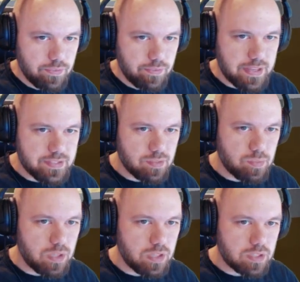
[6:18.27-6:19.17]
Fence and
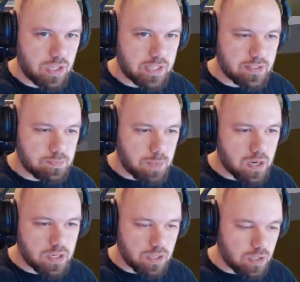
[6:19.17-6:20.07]
wall not connect this
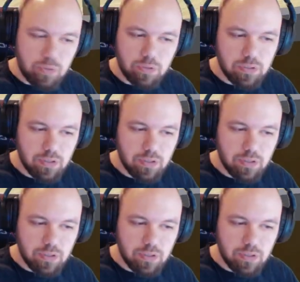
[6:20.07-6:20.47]
bug, you know.